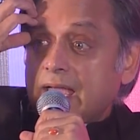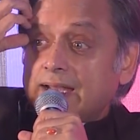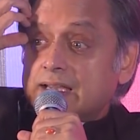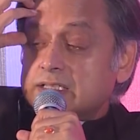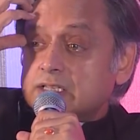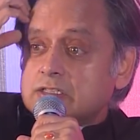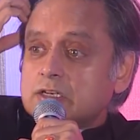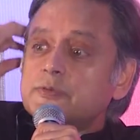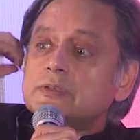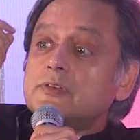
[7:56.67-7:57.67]
And it's a
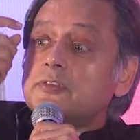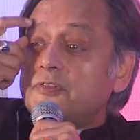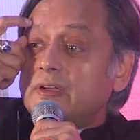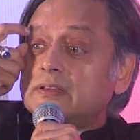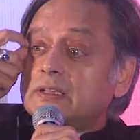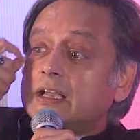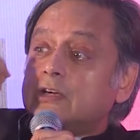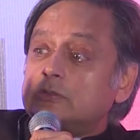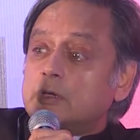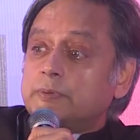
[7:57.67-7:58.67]
description of the faith that I
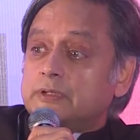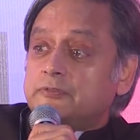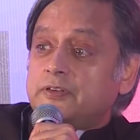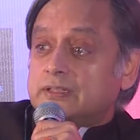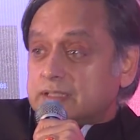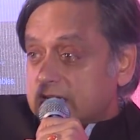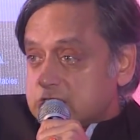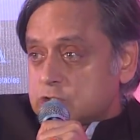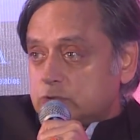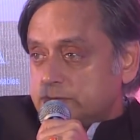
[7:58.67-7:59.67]
grew up in, the faith that I
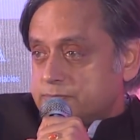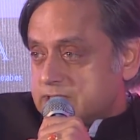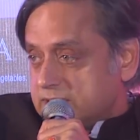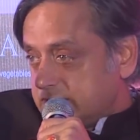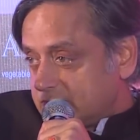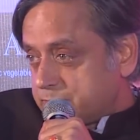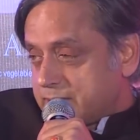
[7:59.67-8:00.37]
saw, observed,